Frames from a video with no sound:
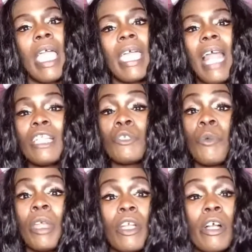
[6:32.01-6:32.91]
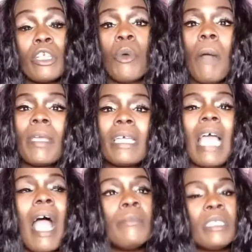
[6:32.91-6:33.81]
And I just want to encourage you all because
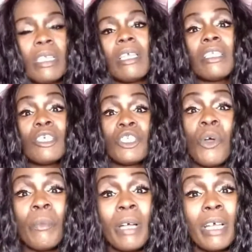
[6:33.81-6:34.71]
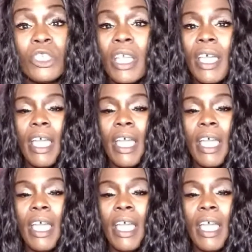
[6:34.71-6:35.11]
I'm seeing this so much.